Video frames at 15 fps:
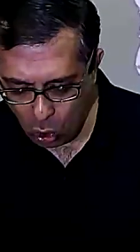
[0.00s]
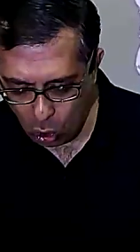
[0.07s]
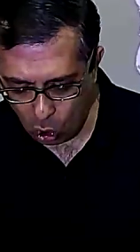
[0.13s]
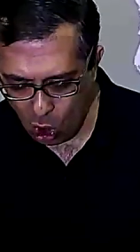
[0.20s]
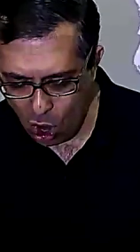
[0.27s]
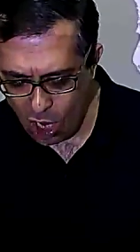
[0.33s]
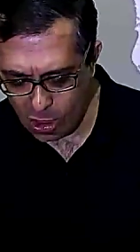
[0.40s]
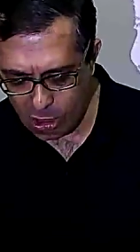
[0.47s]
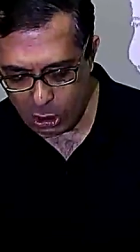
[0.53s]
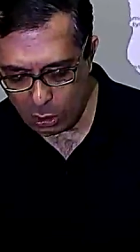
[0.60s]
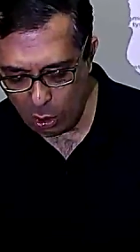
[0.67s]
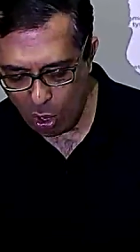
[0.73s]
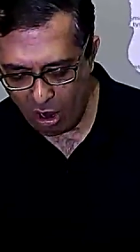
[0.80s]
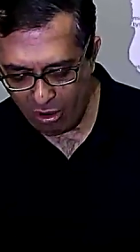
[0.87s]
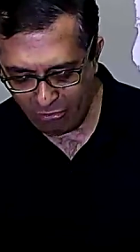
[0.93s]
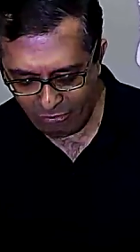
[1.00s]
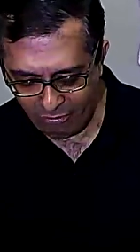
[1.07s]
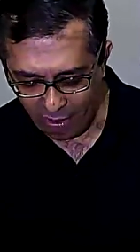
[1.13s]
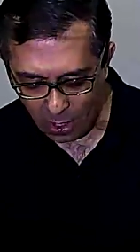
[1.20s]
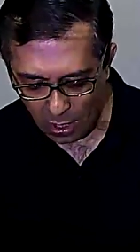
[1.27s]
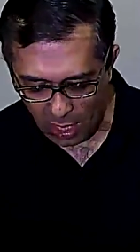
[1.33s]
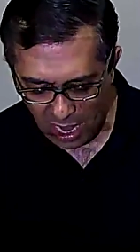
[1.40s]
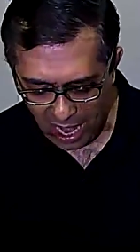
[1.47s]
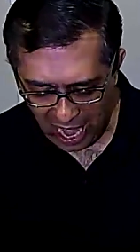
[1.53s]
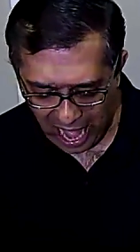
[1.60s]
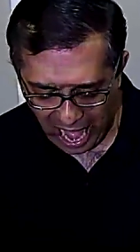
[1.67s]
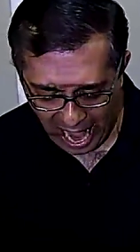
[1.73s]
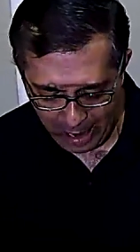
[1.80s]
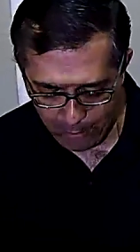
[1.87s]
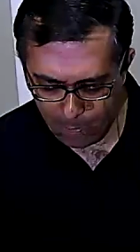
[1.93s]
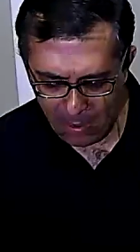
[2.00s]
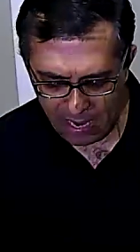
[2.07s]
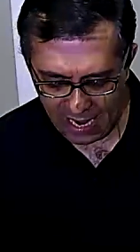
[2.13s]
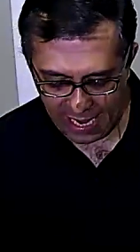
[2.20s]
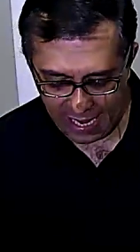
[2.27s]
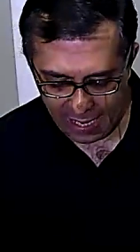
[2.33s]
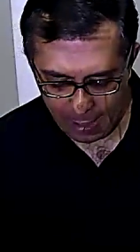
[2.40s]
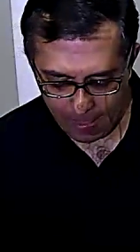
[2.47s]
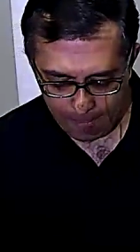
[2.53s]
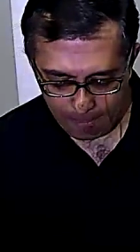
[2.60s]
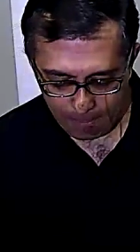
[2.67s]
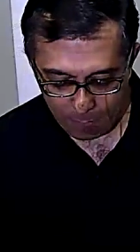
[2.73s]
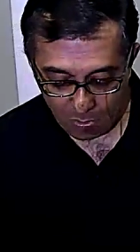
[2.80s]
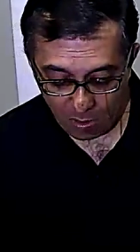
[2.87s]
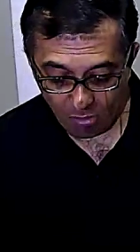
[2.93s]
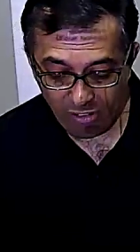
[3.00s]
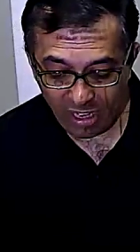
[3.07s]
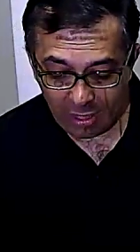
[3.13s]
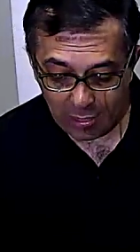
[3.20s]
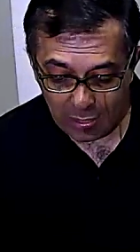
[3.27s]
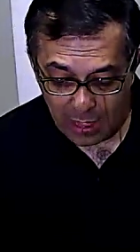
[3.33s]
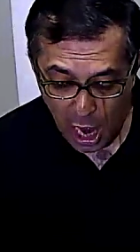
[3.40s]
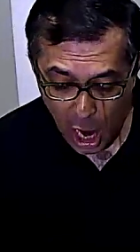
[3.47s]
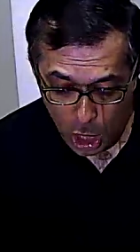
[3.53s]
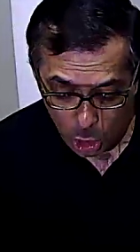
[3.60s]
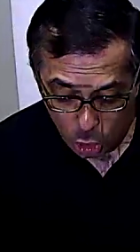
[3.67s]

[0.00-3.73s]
cross of a hybrid with the